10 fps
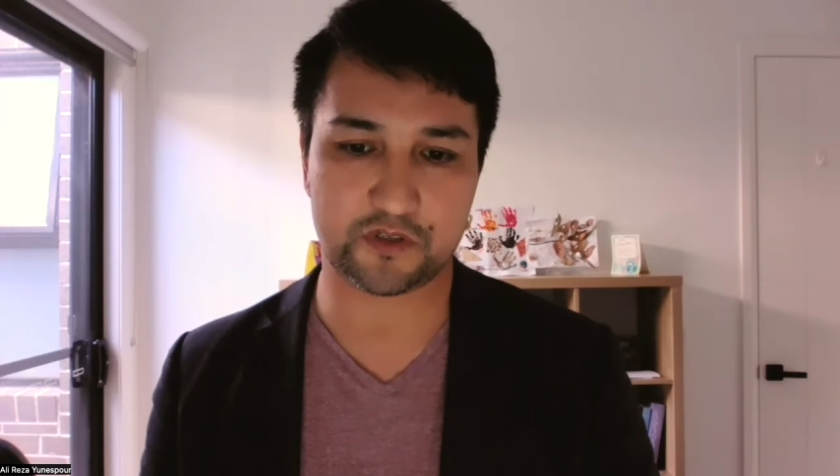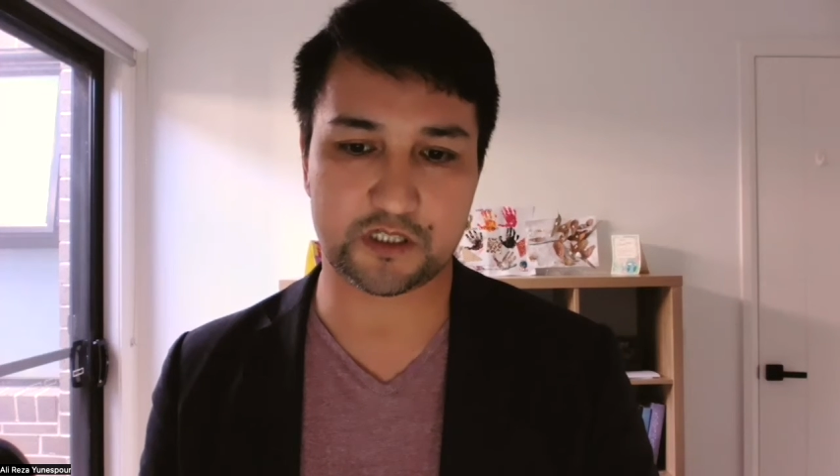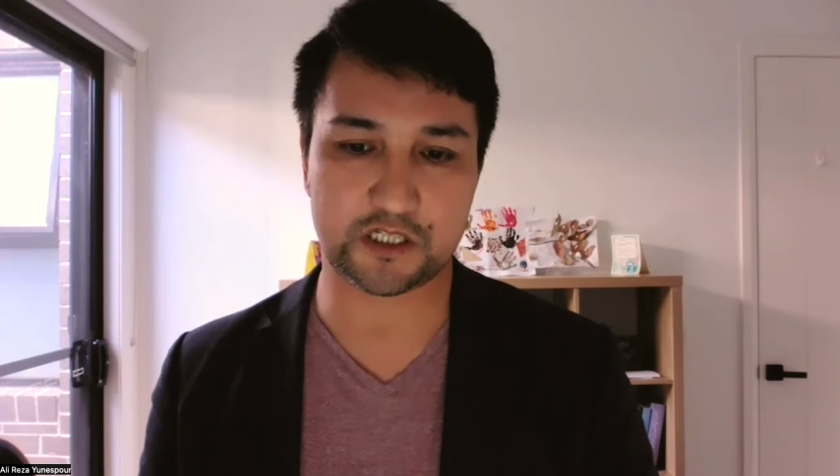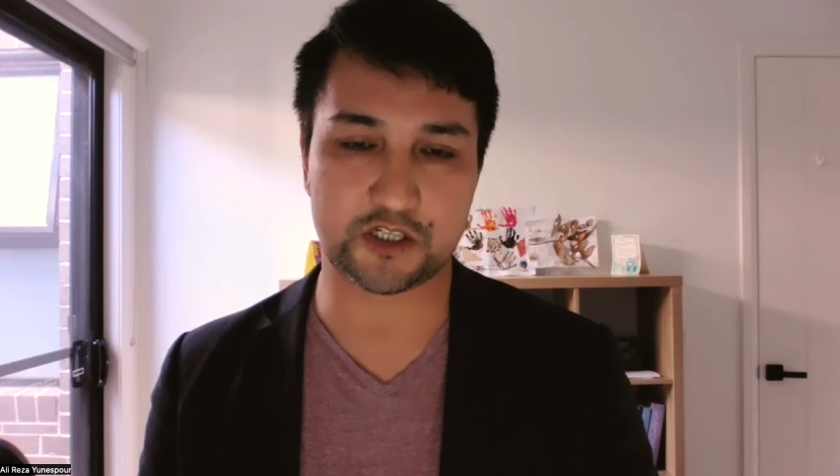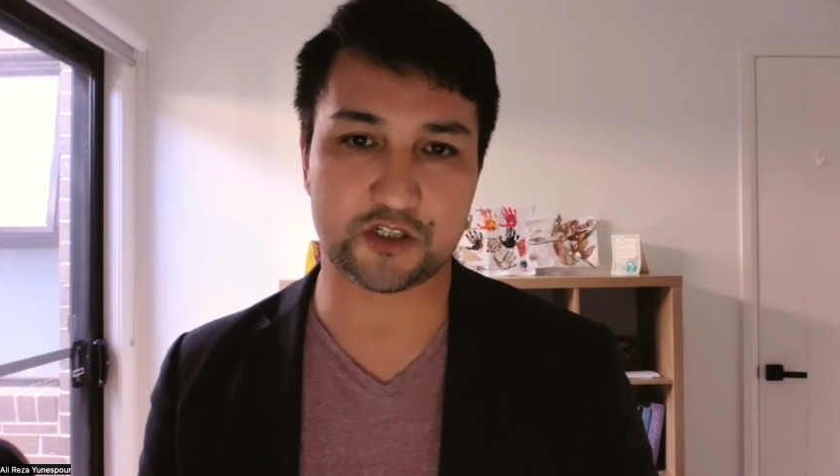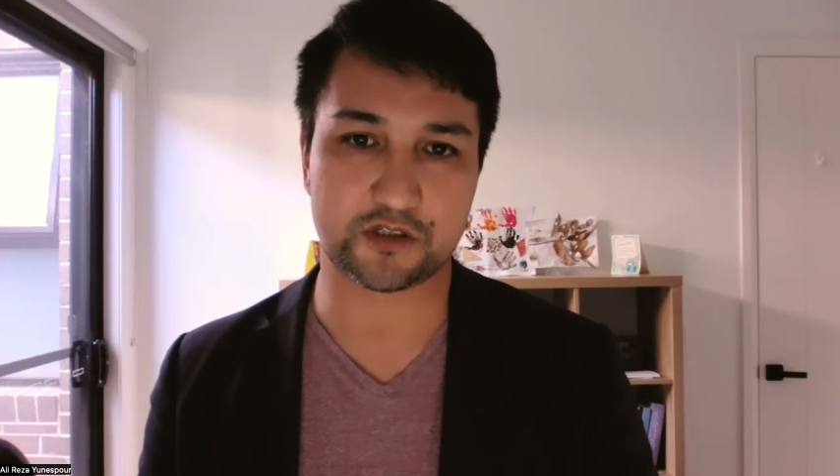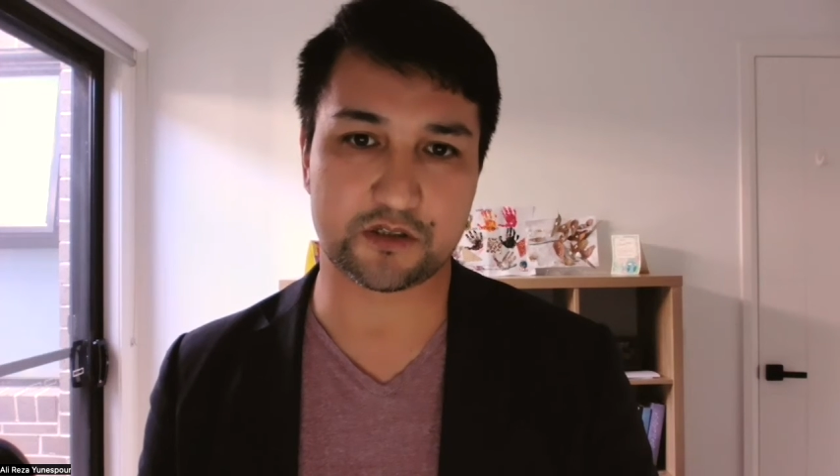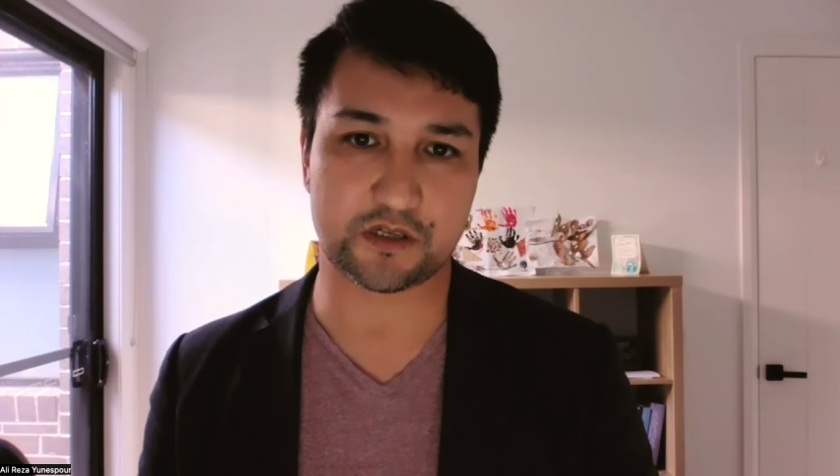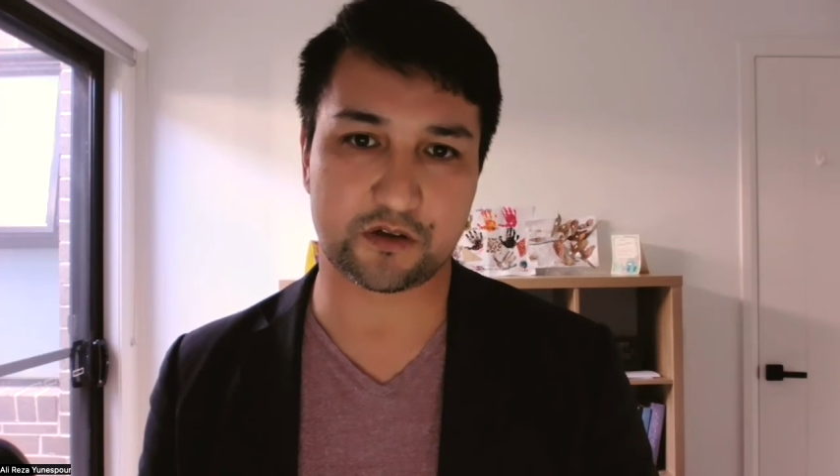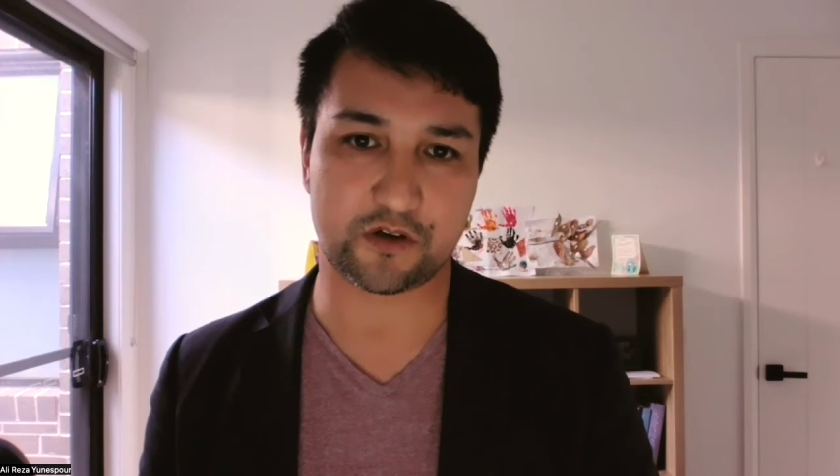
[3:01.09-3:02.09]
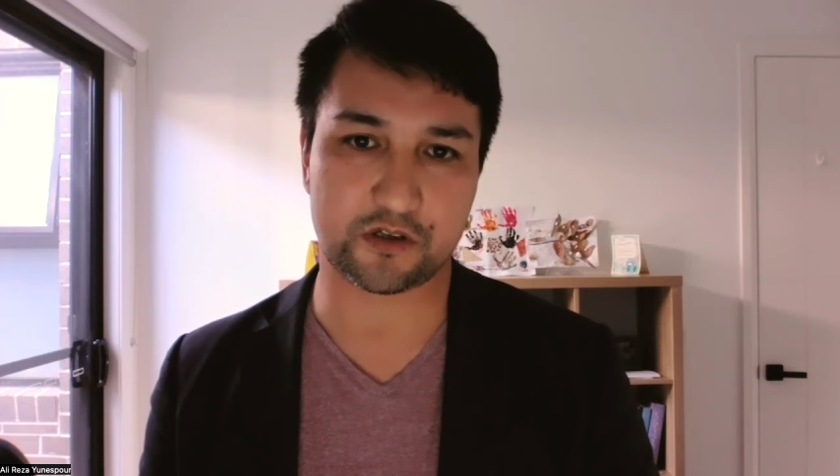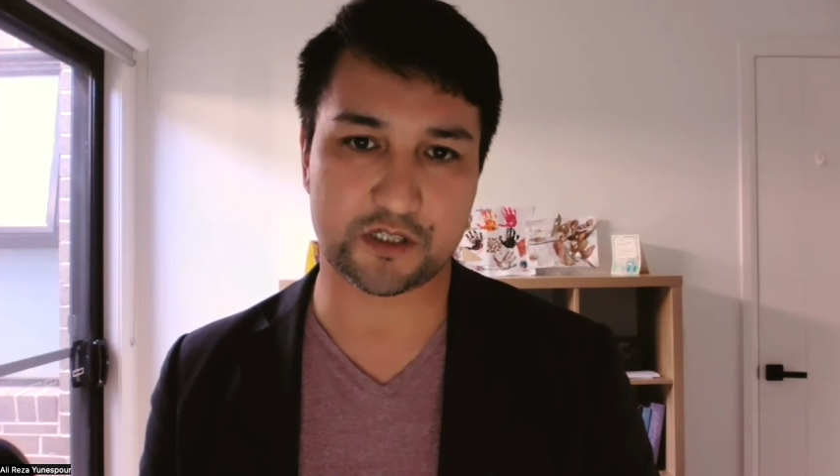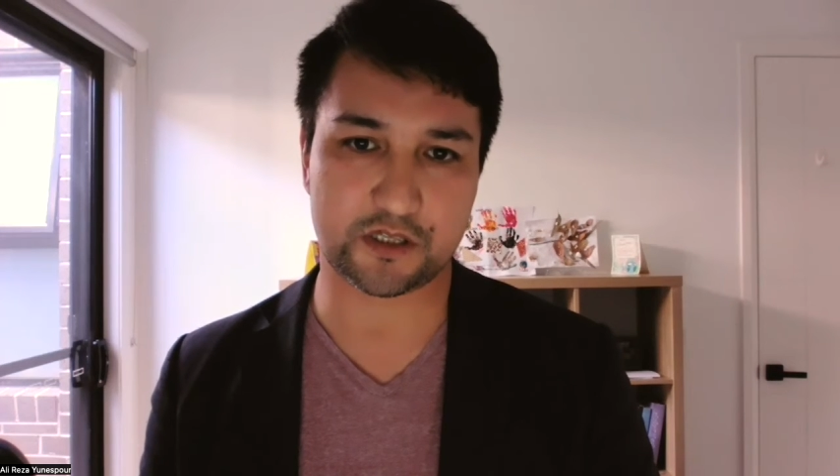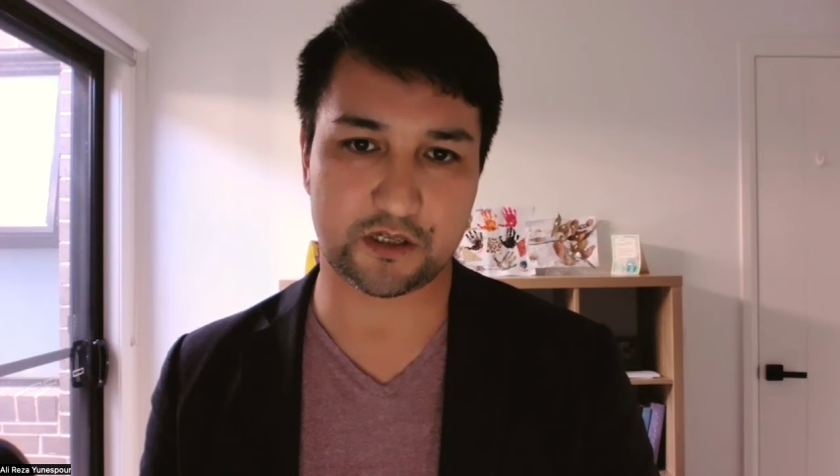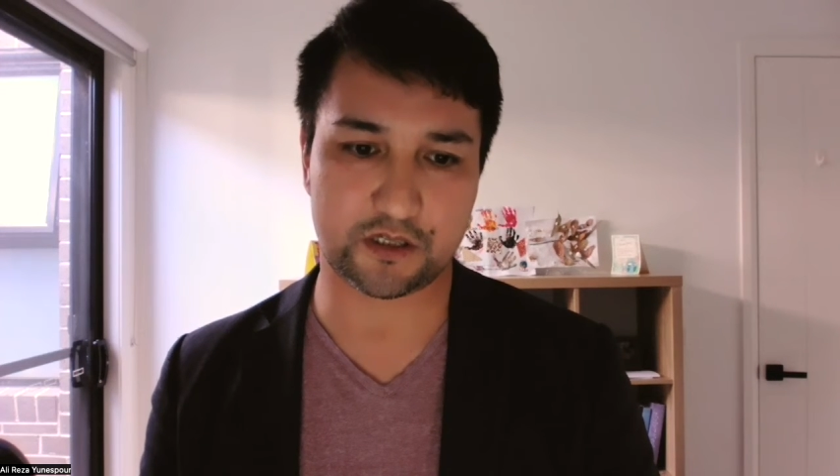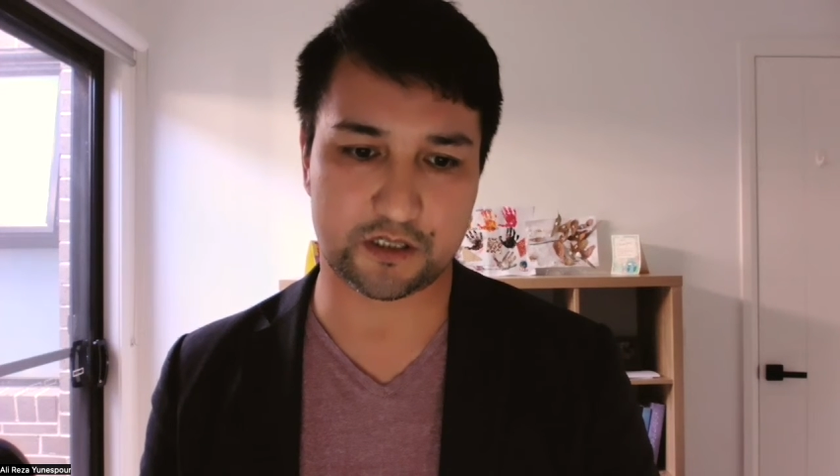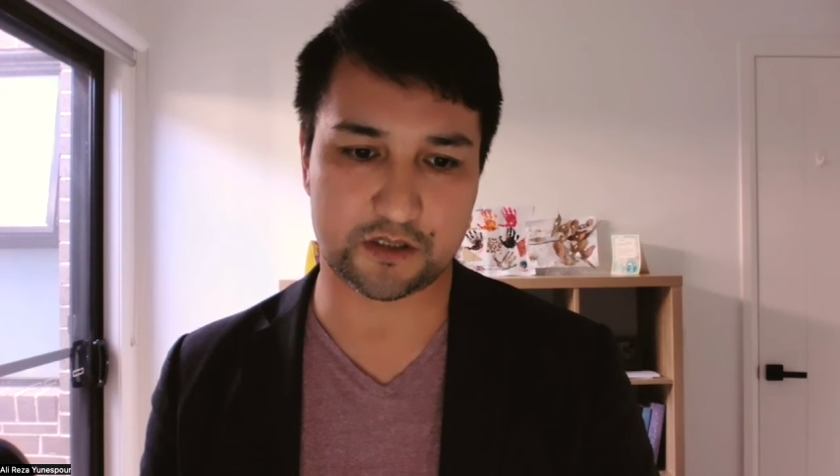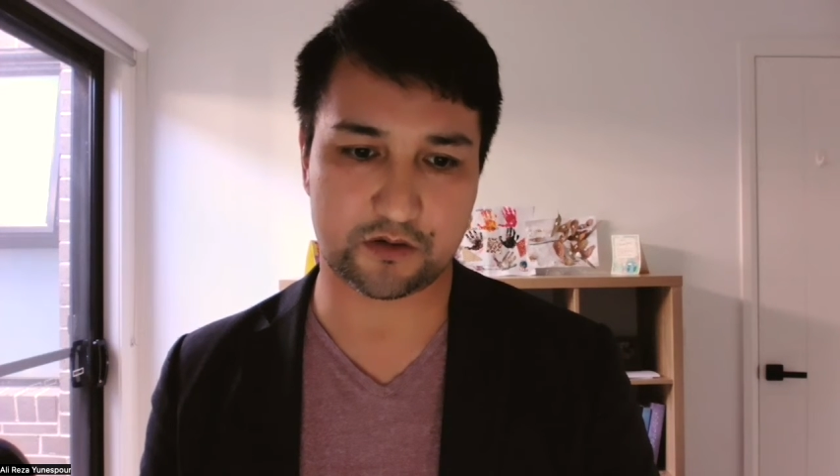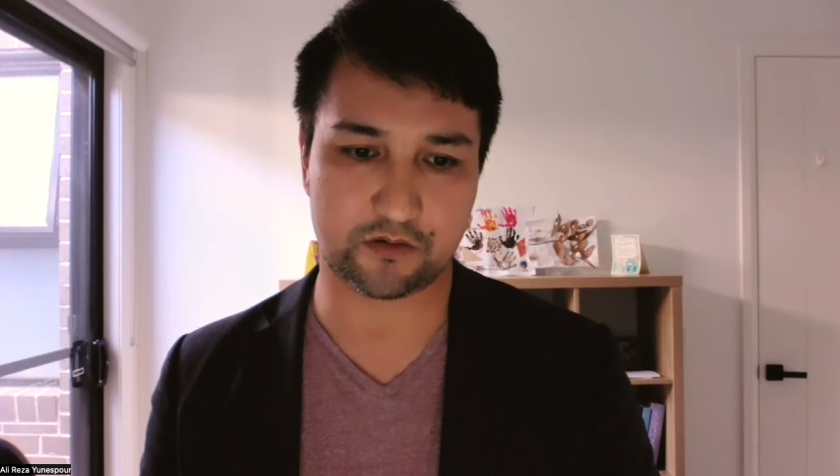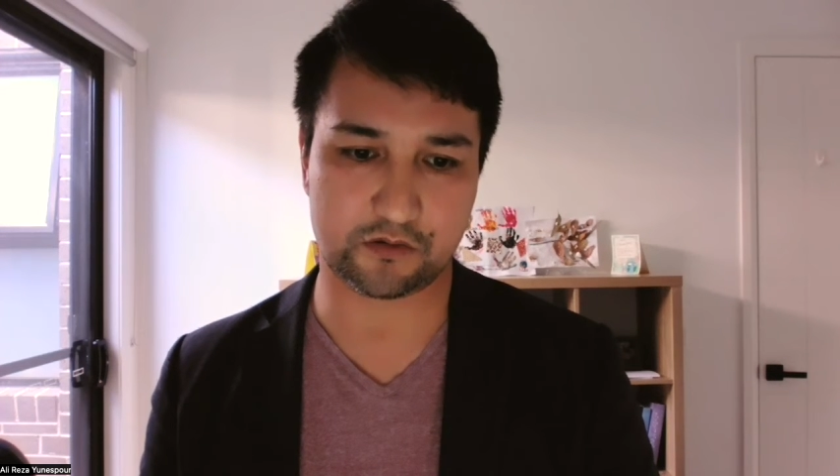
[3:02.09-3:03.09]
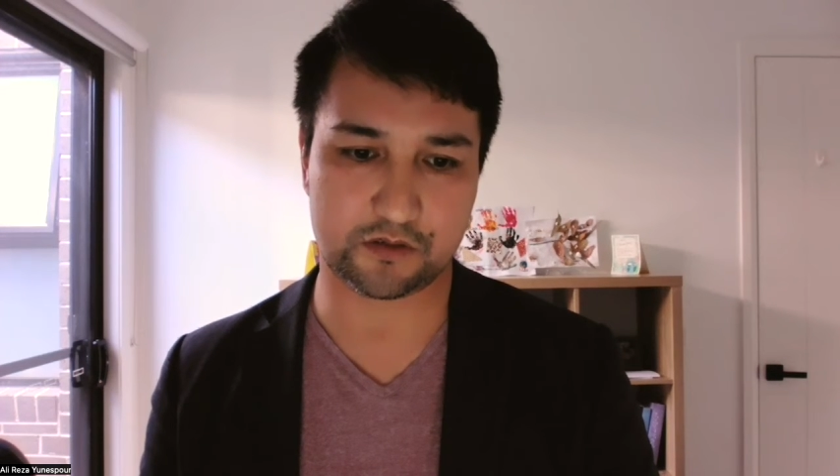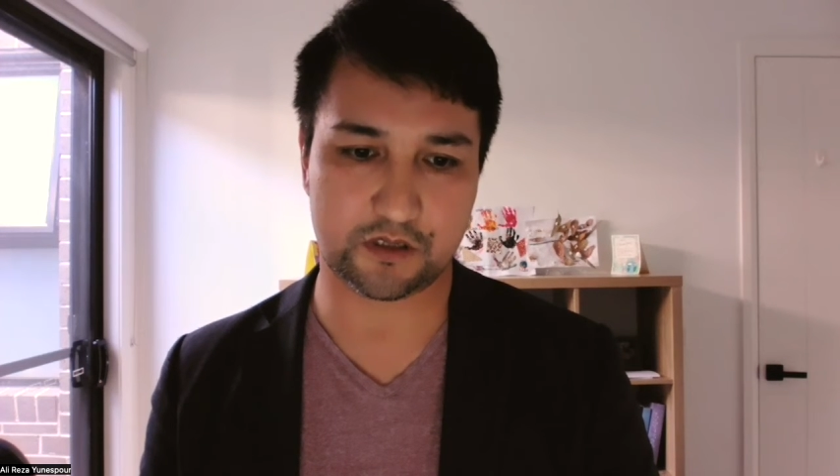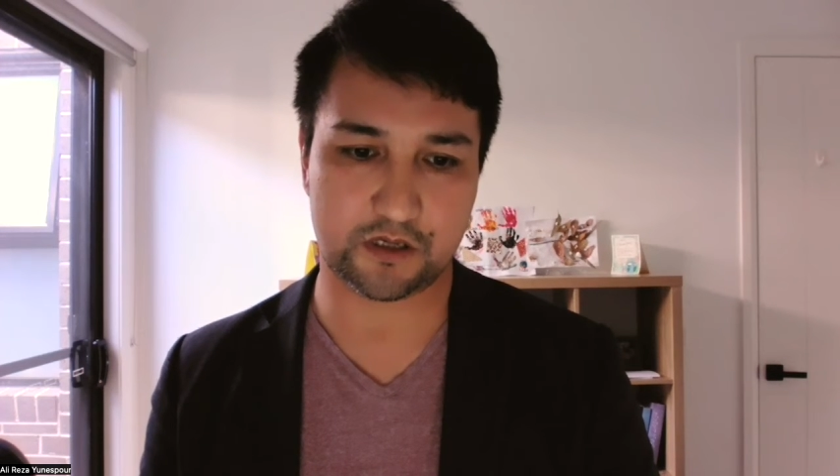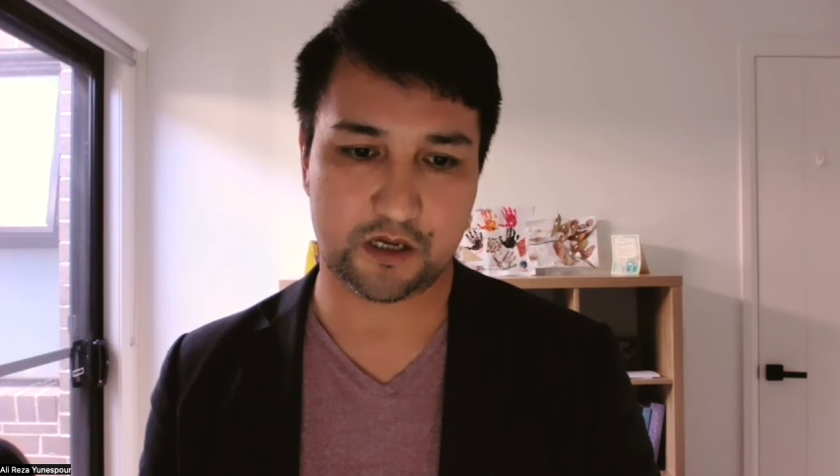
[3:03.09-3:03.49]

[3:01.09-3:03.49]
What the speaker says: teachers across 30 schools.